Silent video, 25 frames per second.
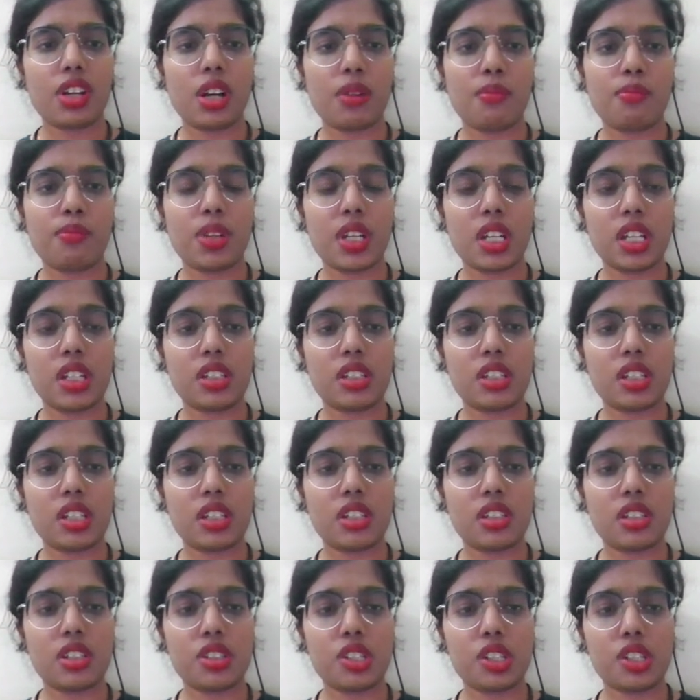
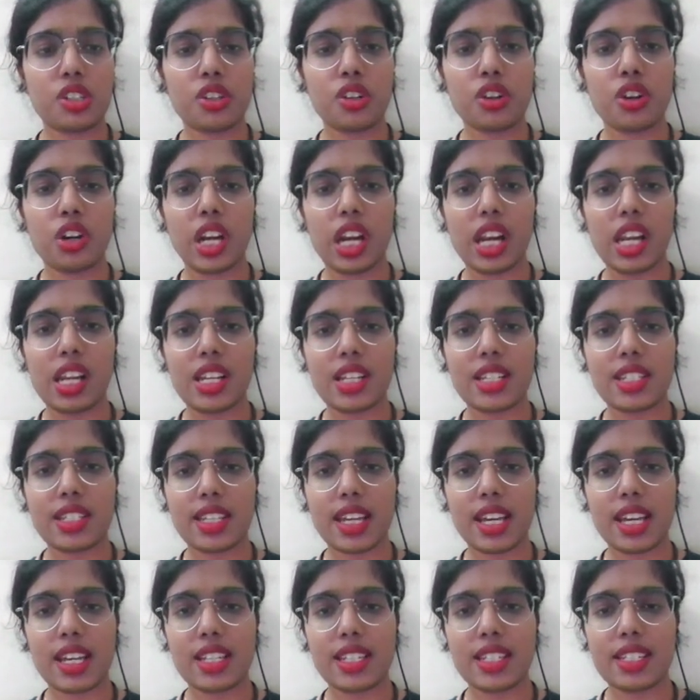completed tutorial is
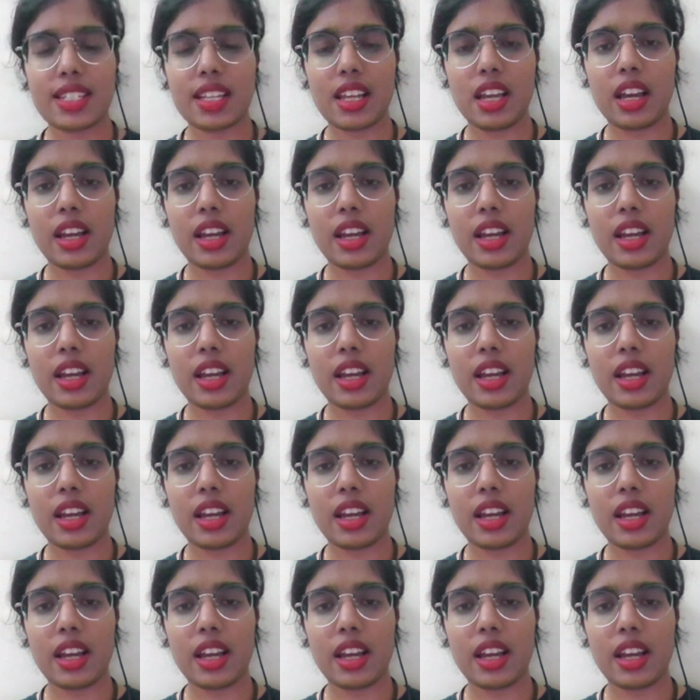yes,